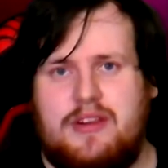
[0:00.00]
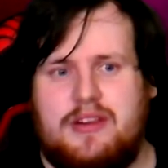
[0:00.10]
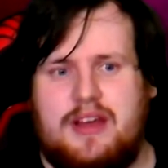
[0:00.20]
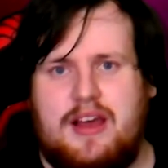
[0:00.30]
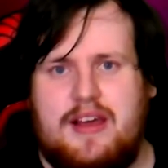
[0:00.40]

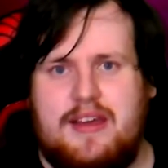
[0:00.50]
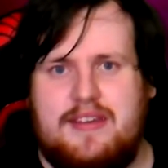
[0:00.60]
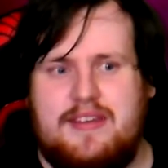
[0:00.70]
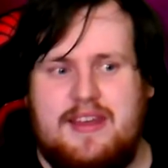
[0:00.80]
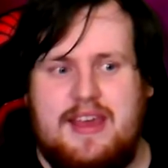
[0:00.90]

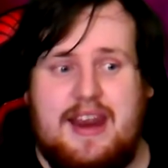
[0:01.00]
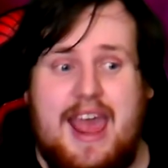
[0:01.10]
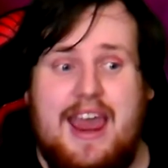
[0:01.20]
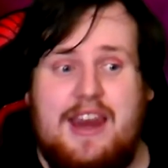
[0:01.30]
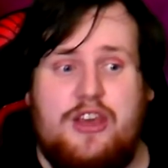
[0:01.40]
card
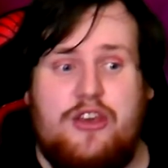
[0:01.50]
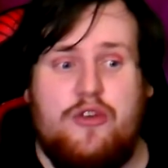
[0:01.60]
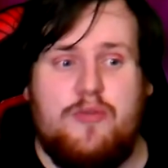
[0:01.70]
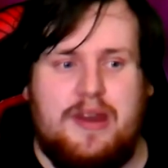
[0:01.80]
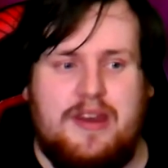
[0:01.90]
indeed. Any
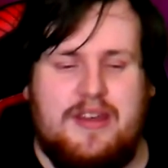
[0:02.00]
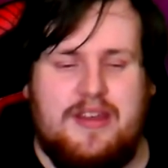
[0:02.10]
human.